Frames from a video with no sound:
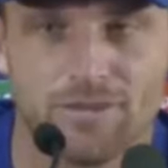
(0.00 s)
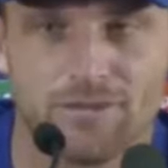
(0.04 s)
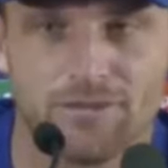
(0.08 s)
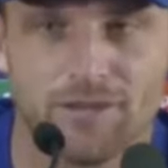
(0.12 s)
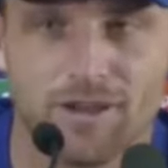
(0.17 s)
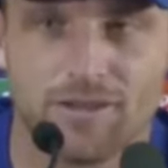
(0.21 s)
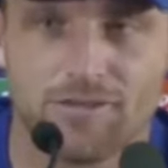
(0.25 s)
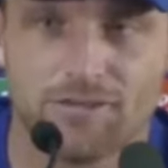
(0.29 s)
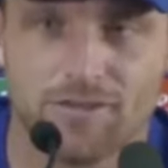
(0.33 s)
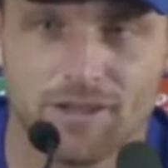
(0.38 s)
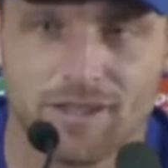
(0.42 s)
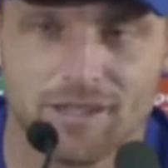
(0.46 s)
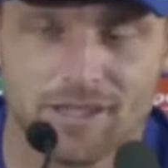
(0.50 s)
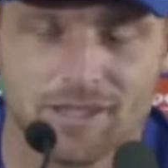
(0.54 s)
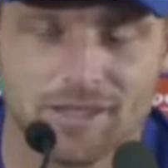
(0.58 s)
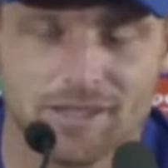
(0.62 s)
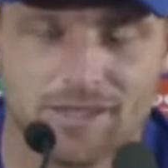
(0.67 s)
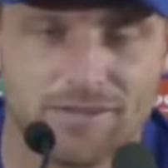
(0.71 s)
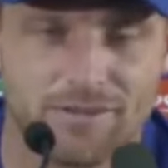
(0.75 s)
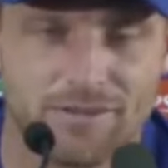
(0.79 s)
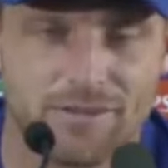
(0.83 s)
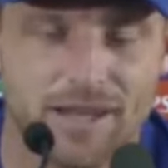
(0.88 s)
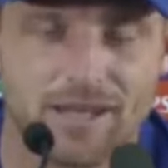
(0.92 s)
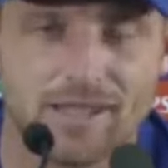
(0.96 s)
and front runners
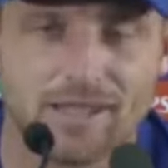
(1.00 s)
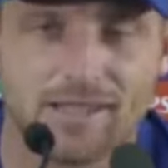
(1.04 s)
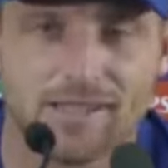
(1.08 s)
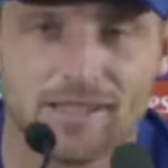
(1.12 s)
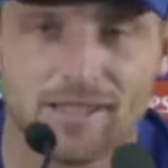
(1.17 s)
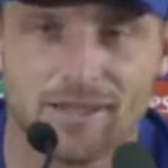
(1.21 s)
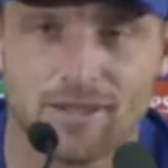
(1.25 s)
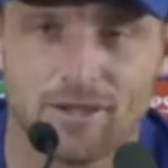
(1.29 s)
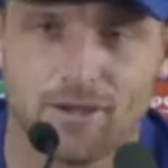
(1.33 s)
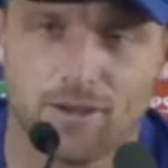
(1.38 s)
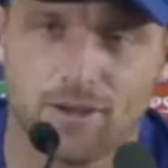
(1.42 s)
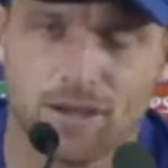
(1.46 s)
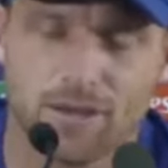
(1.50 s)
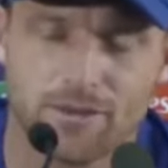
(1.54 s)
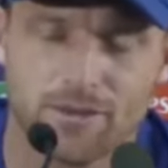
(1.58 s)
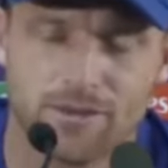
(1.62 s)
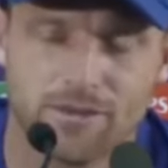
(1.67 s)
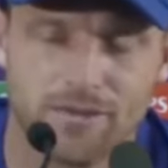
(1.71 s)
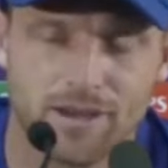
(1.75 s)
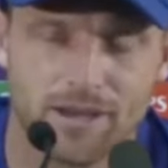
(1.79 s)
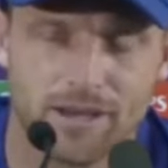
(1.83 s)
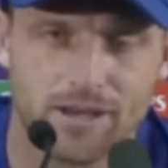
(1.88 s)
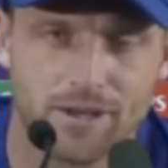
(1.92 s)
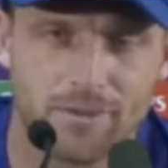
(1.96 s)
and fancied, or whether
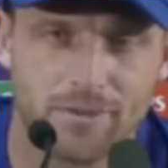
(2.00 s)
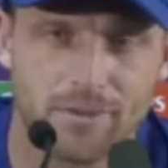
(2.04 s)
we've had